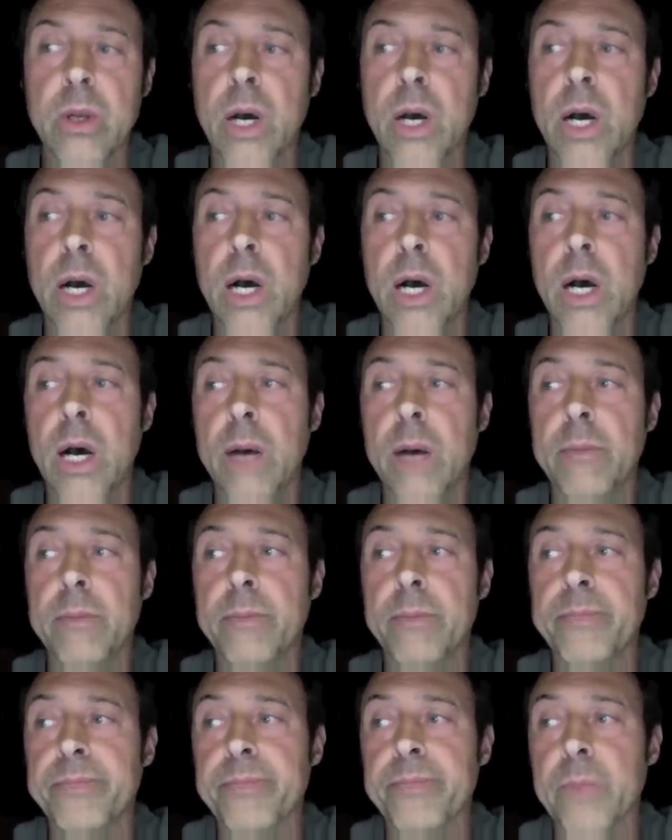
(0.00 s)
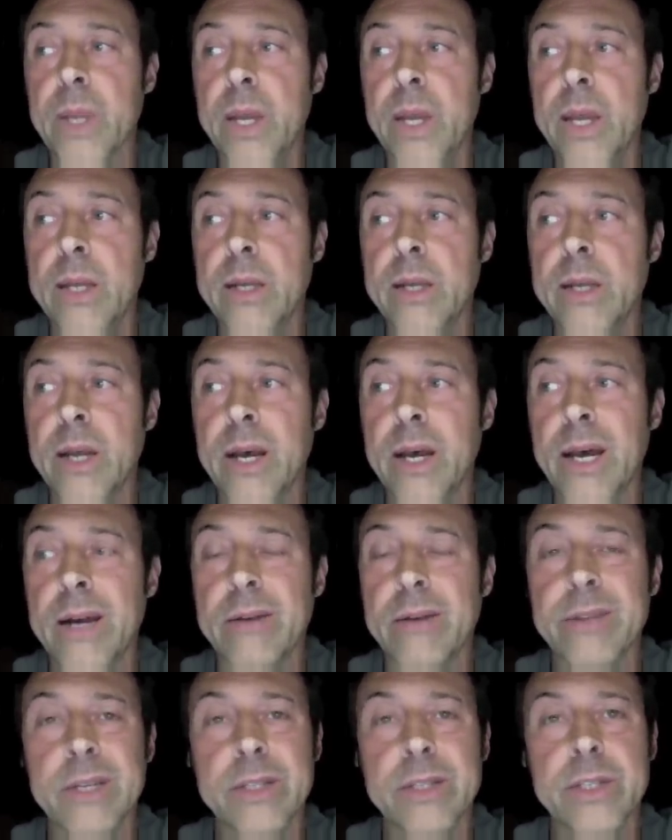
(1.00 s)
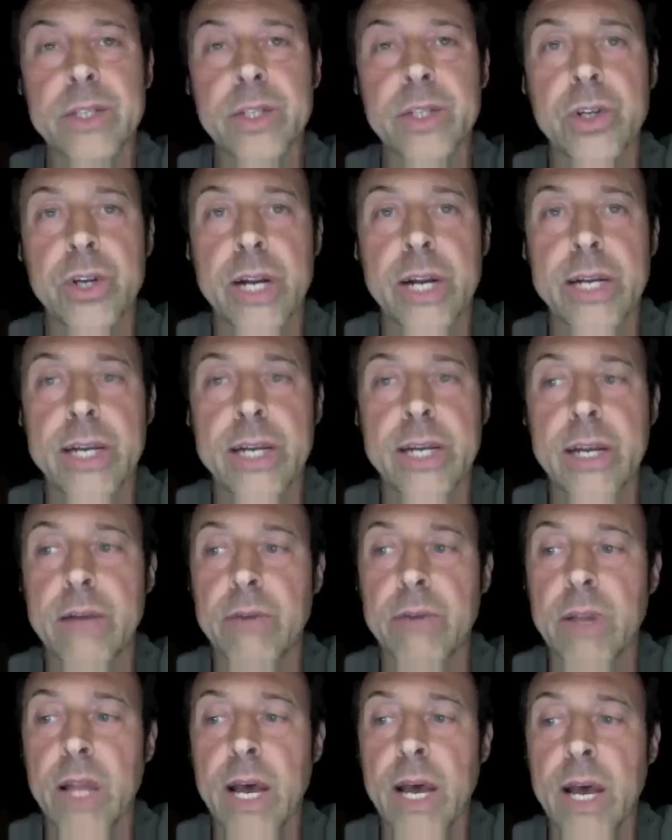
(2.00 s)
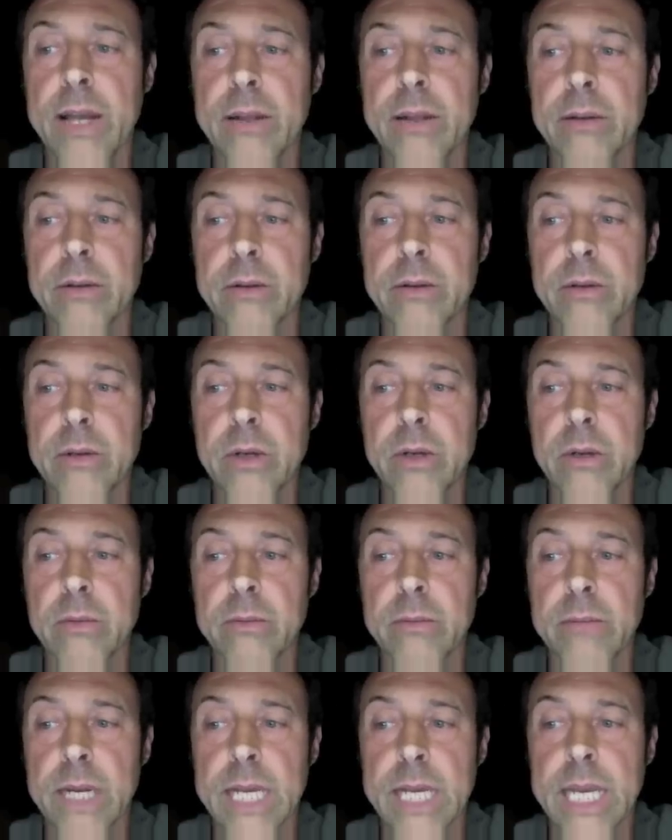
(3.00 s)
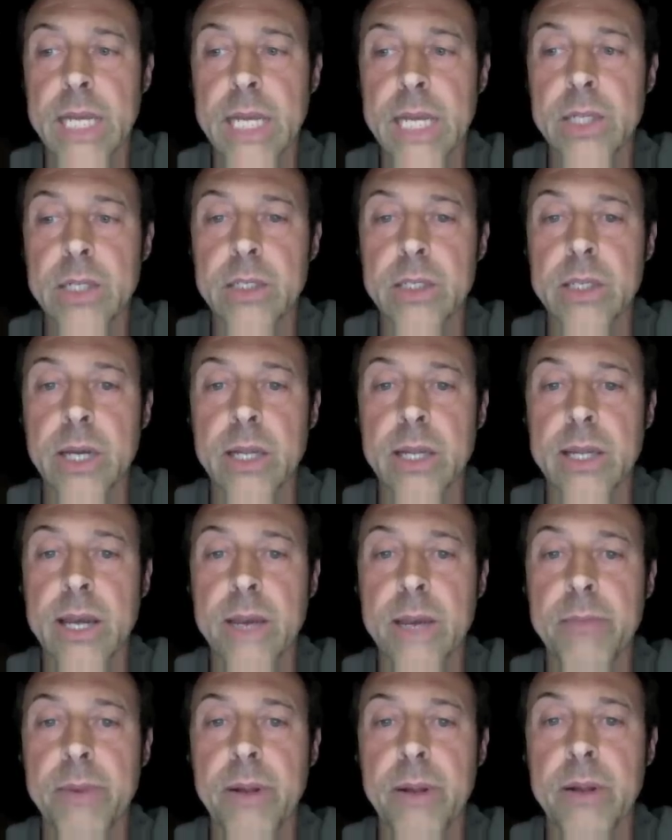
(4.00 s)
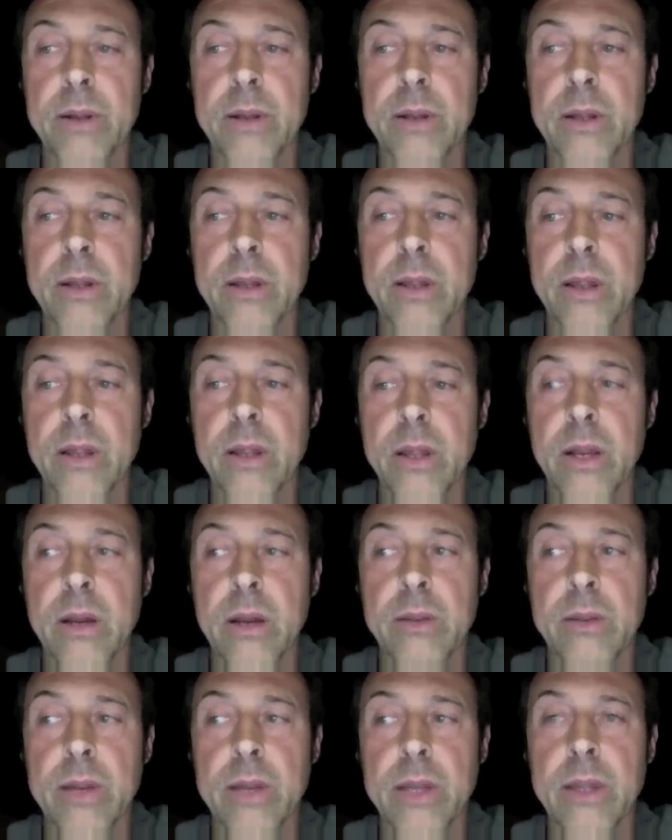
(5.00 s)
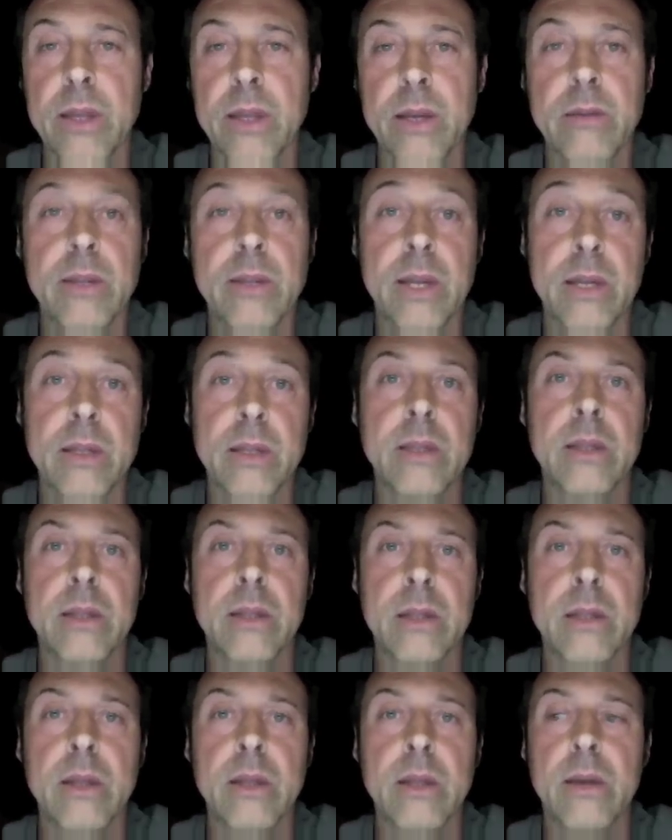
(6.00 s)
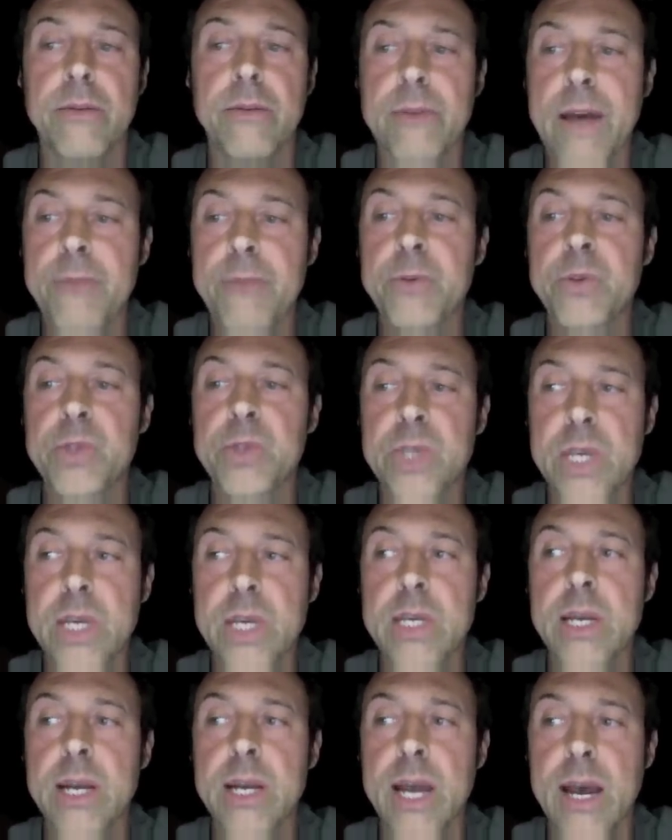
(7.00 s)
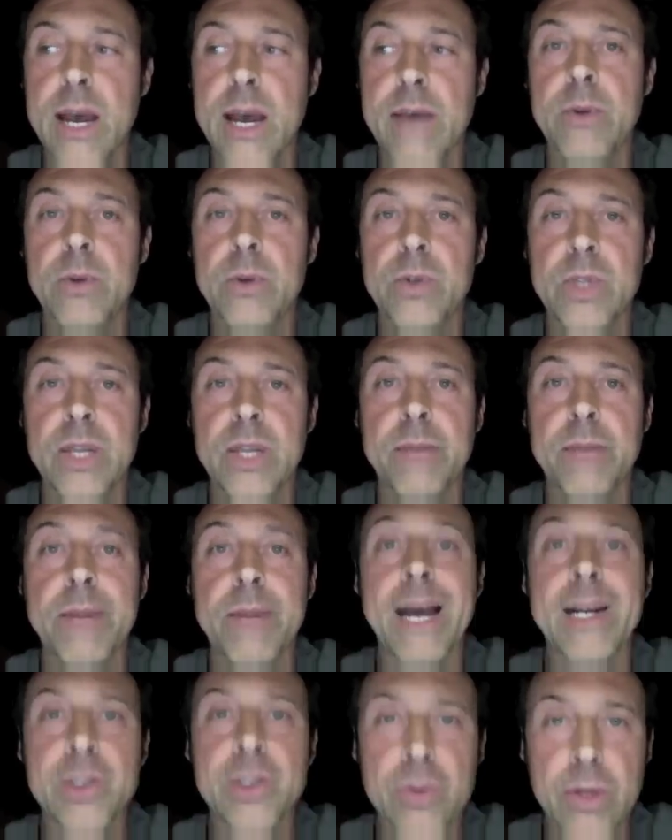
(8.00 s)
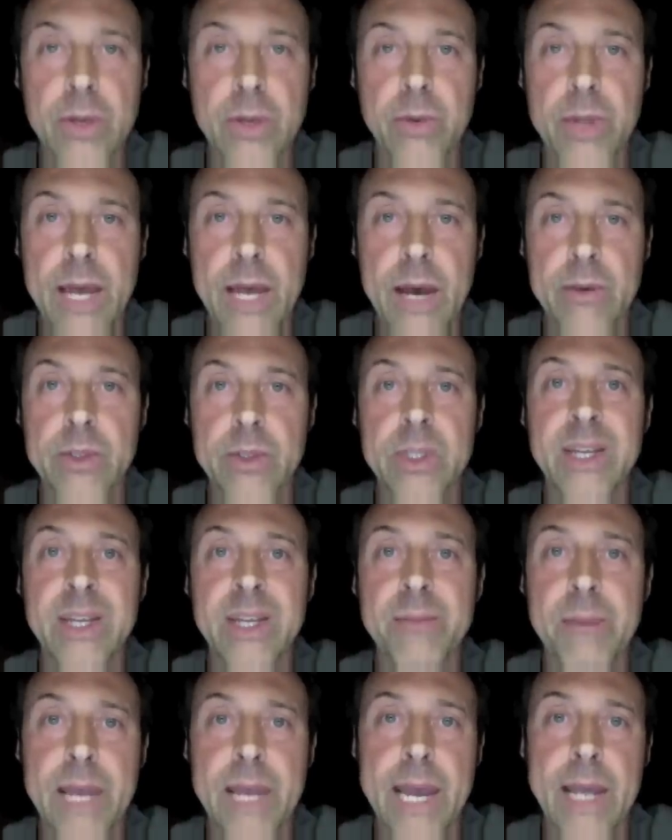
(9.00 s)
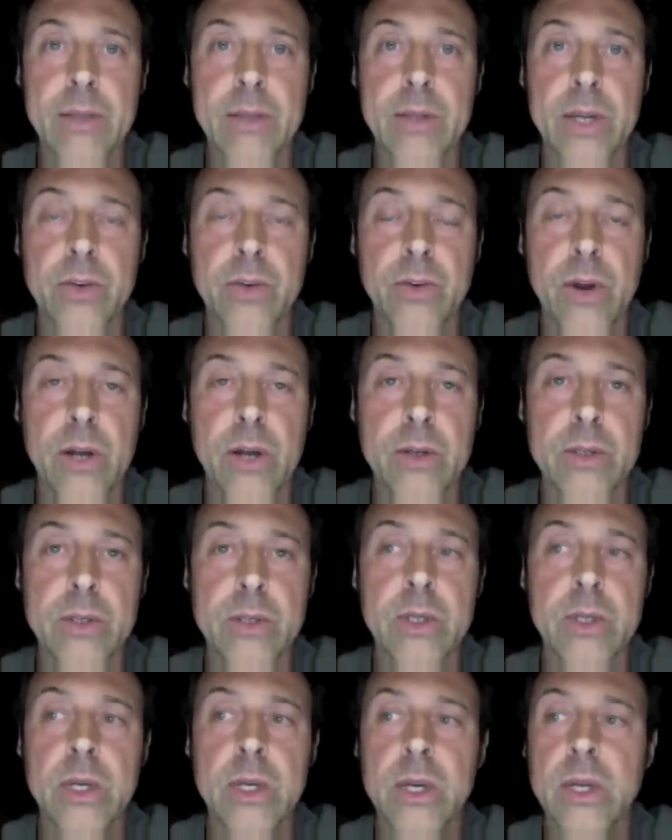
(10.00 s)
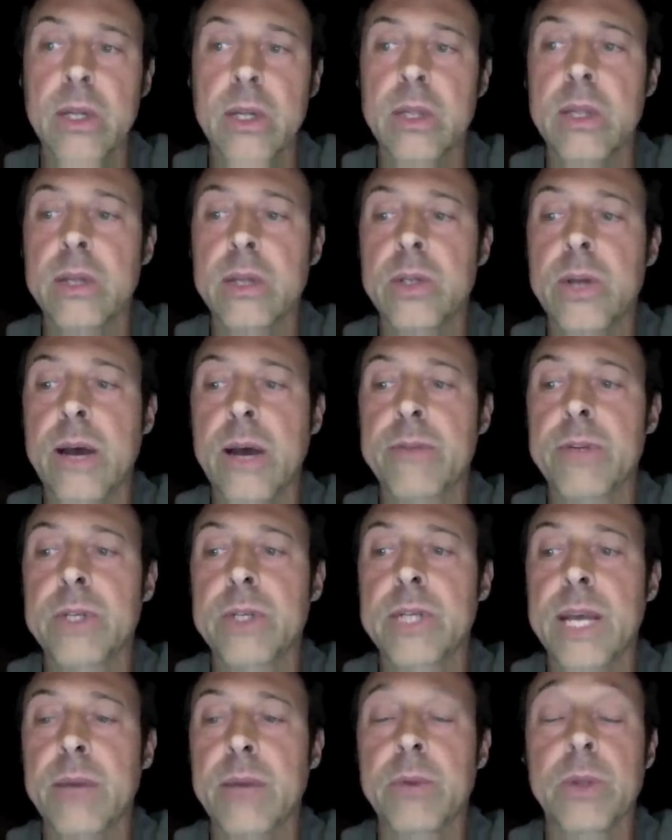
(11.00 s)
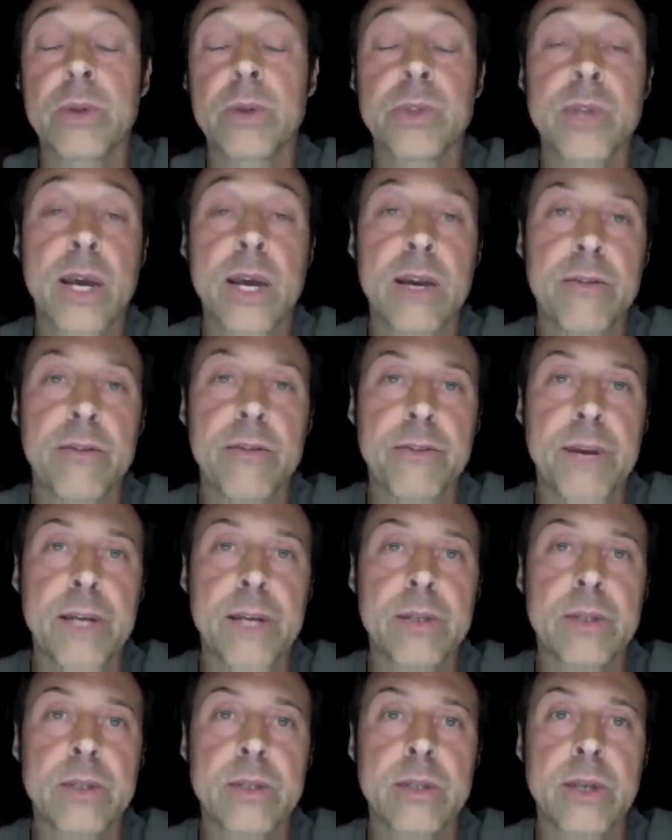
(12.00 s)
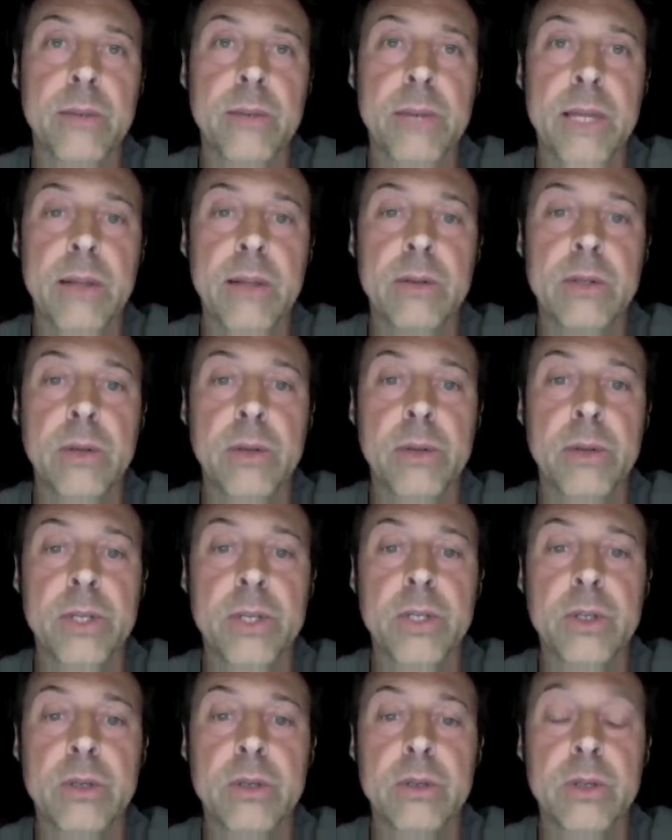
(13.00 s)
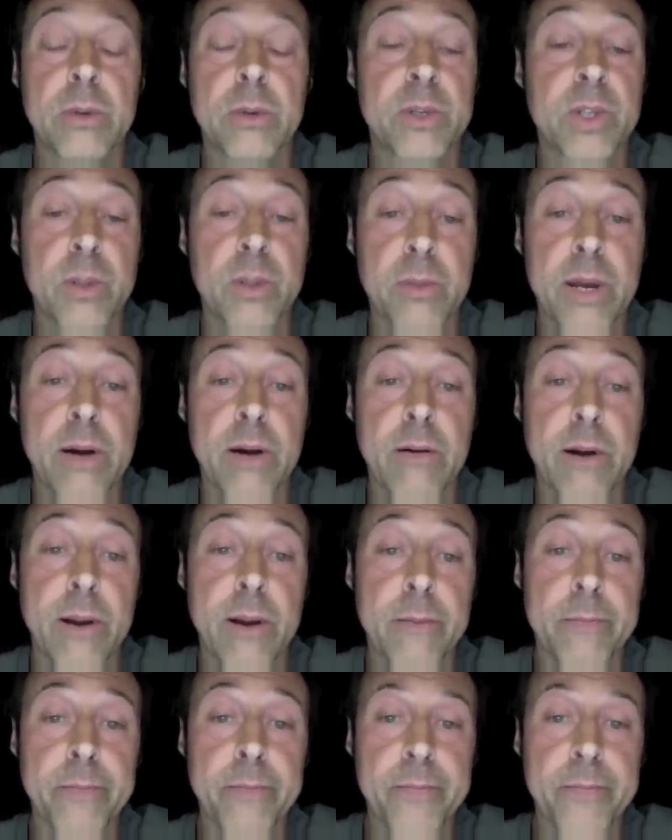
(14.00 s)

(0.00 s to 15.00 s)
And I don't think it's such a good idea to rely on, medications like that. But, they if FST can have you sleep naturally without sleeping aids like drugs that you have to take with those side effects, I mean, so much the better, right?